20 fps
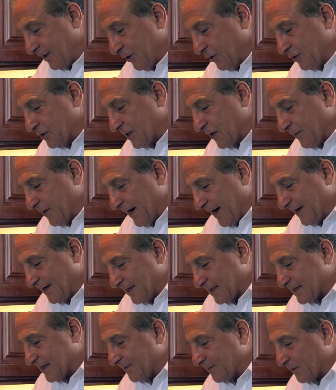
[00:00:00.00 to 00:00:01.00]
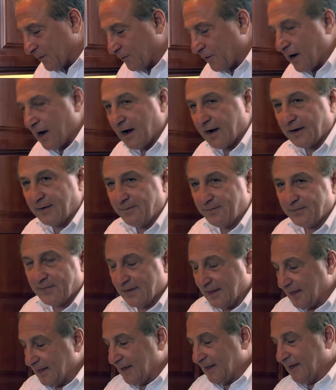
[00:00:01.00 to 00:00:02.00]
Usually, when I did something wrong,
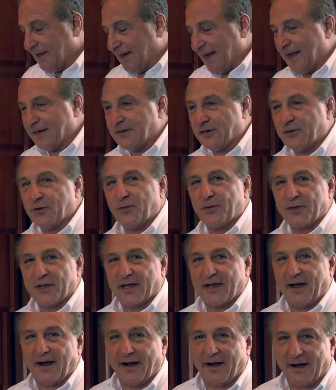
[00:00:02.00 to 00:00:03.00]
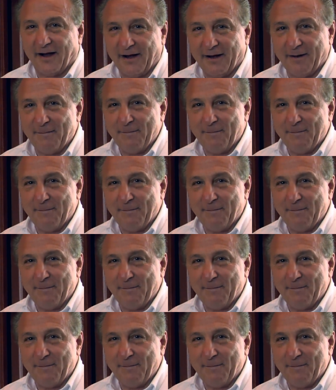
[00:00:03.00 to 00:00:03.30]
it had to do with a car,